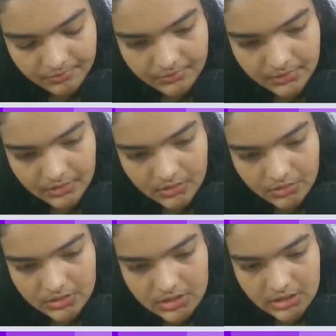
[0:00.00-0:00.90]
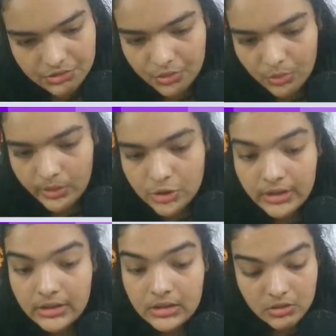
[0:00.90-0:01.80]
Control C, Control V.
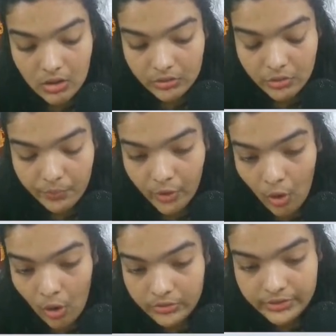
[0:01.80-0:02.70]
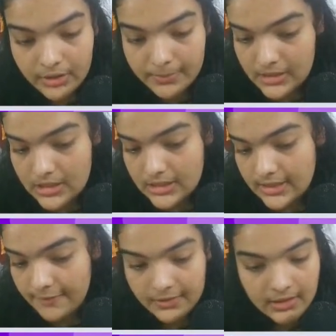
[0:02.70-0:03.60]
Join the Discord group for all of the images,
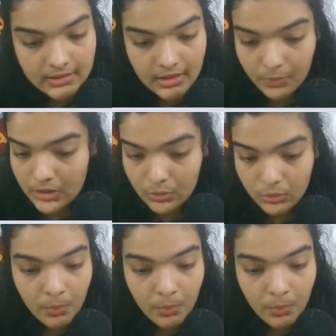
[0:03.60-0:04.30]
everything that we do.